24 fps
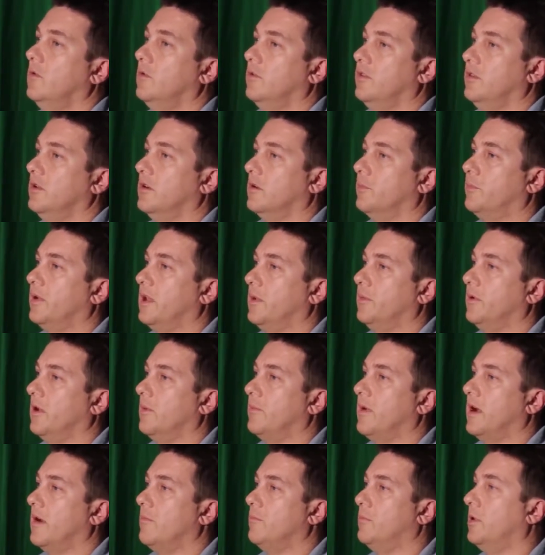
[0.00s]
with young people
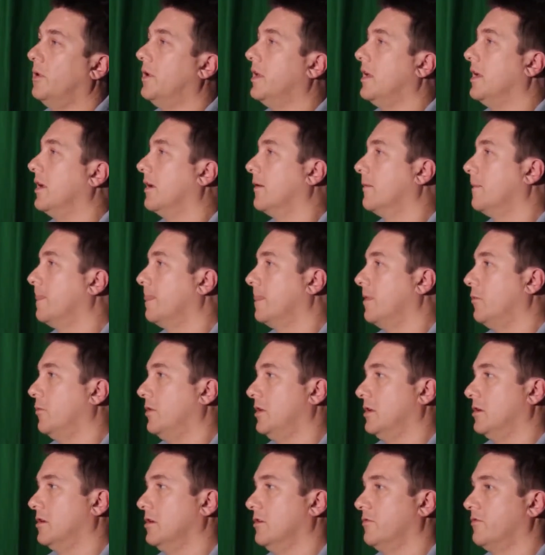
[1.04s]
about bullying
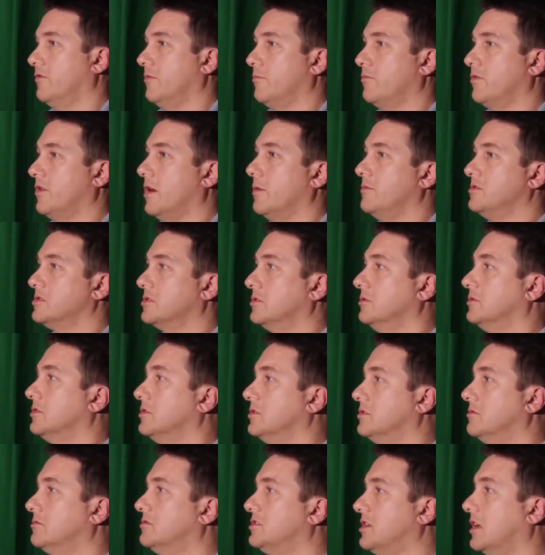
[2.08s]
when you go from primary school
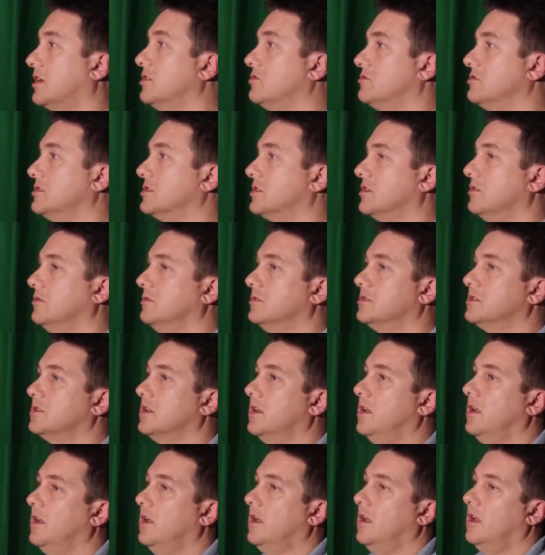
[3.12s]
to secondary schools.
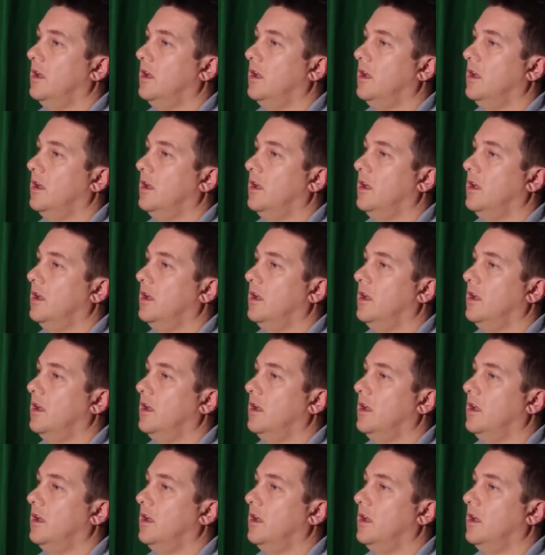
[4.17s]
